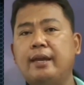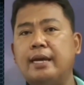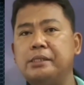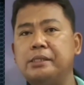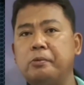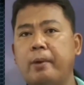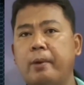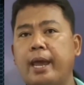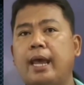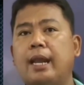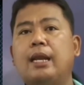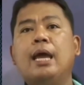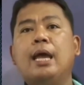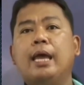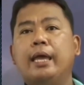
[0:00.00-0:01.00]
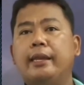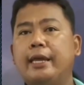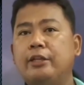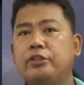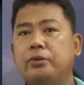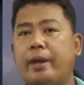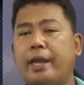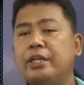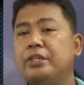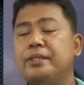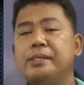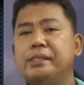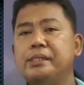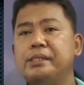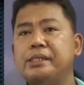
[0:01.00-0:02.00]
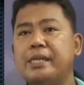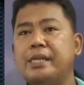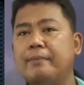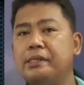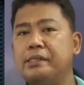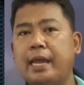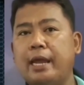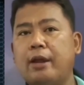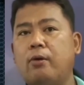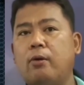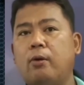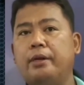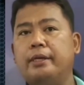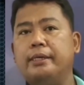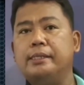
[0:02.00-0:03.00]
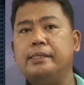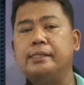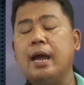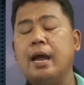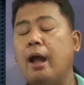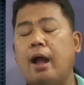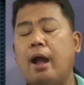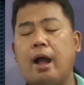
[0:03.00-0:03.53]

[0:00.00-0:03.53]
as well the education system stakeholders